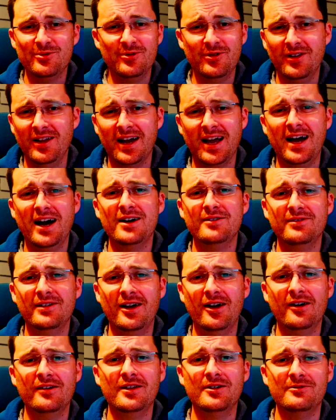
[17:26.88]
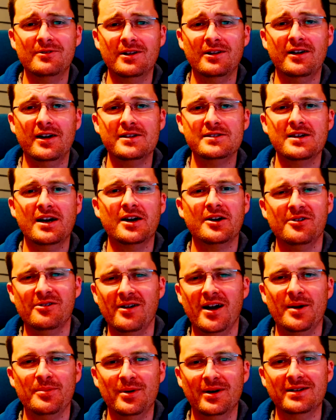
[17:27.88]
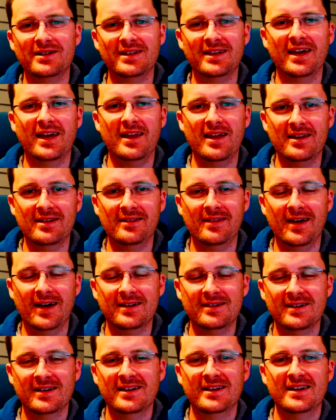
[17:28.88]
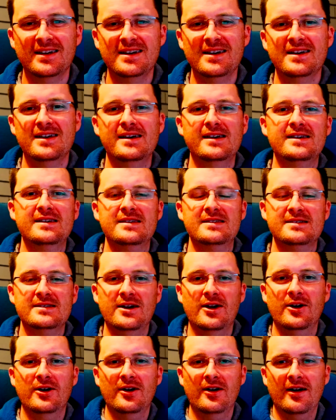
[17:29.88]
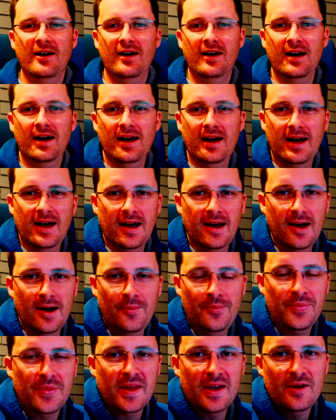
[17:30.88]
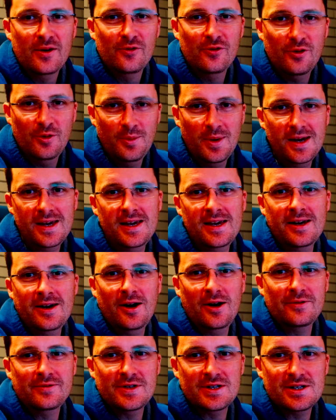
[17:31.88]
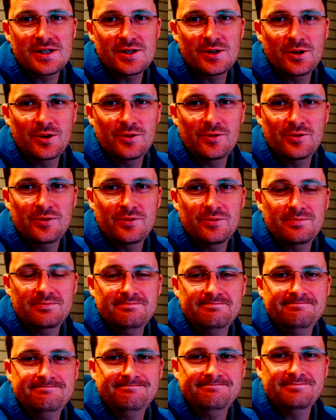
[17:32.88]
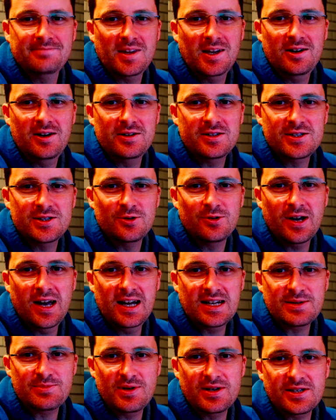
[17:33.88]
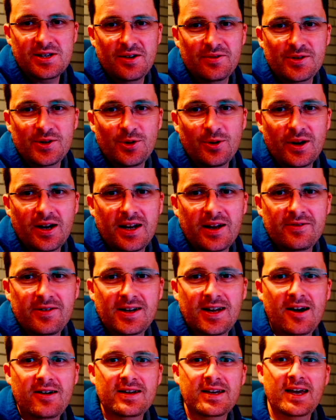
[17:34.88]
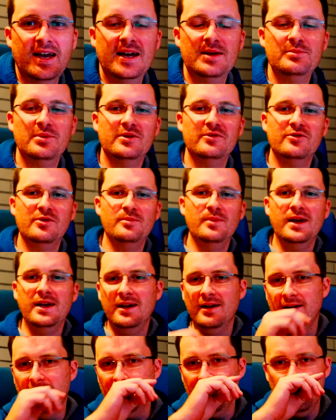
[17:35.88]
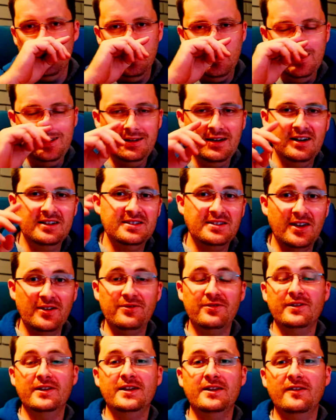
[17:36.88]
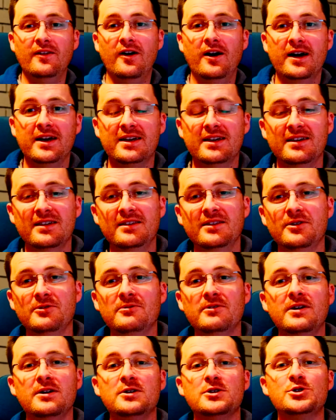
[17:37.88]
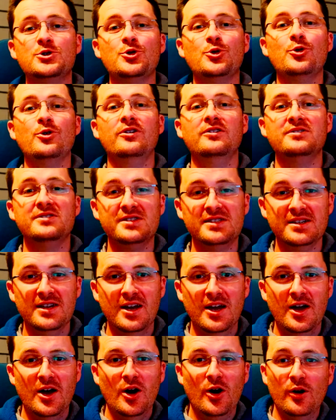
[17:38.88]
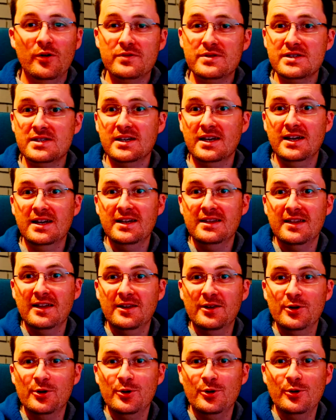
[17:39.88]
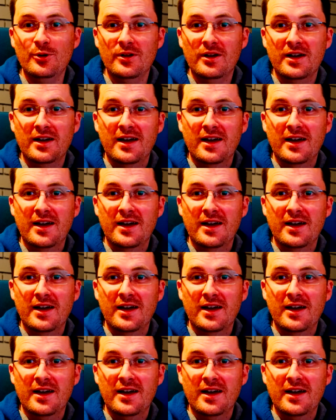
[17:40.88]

for like half an hour and then realize, oh crap, I didn't get any of that. So for me, I've just I still catch myself doing it every now and again, but for me, I definitely like the reassurance of seeing the little